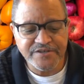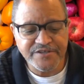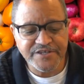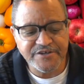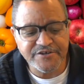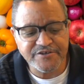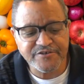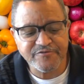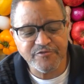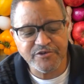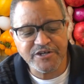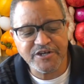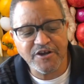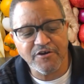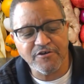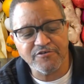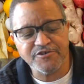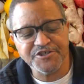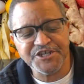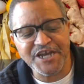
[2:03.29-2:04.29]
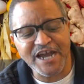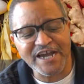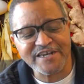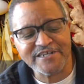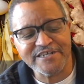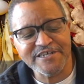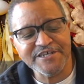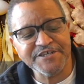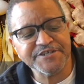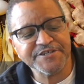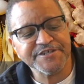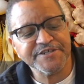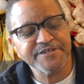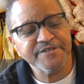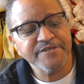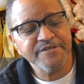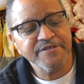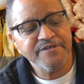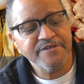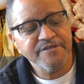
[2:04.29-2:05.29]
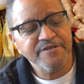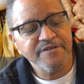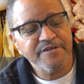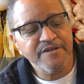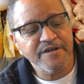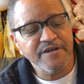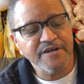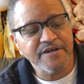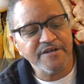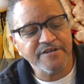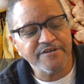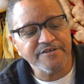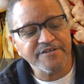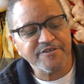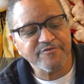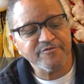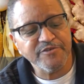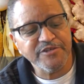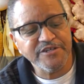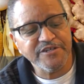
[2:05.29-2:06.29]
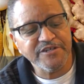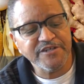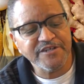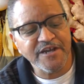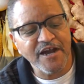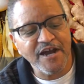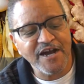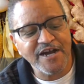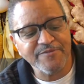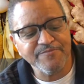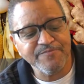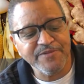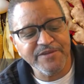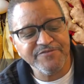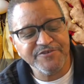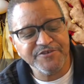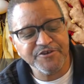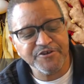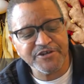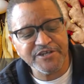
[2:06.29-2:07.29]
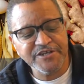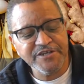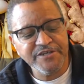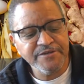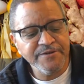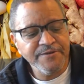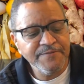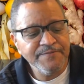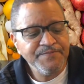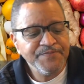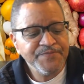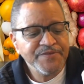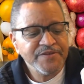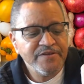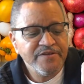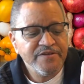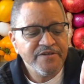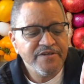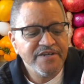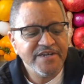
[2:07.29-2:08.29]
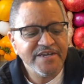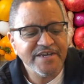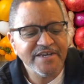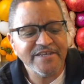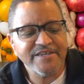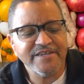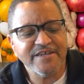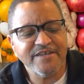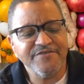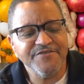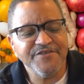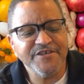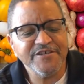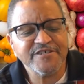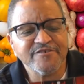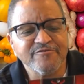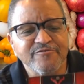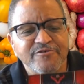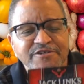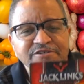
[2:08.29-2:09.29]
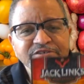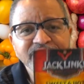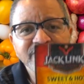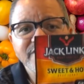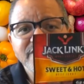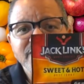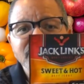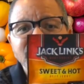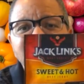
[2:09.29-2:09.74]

there's one called Jack Link's sweet and hot beef jerky, and this one